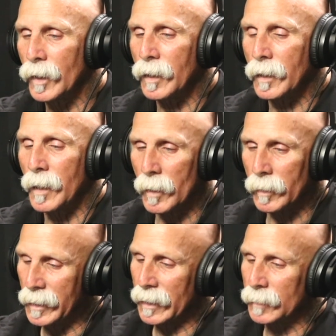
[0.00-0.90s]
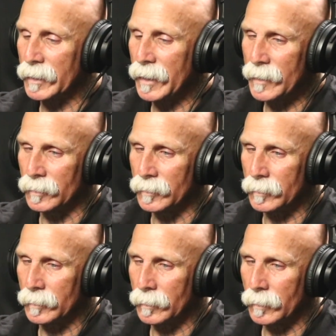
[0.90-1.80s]
come under the
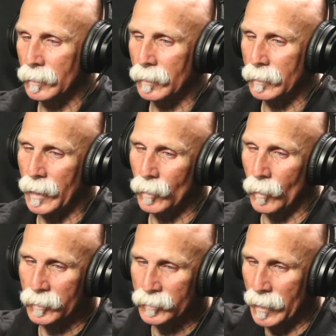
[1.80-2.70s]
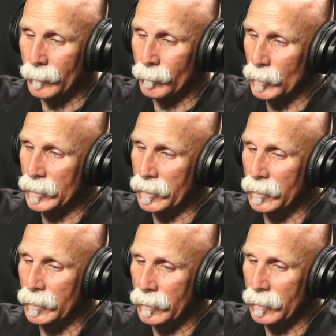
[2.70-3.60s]
expectations because I know they're set pretty
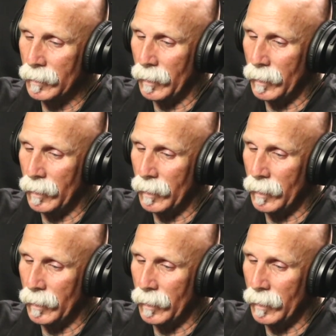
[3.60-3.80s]
good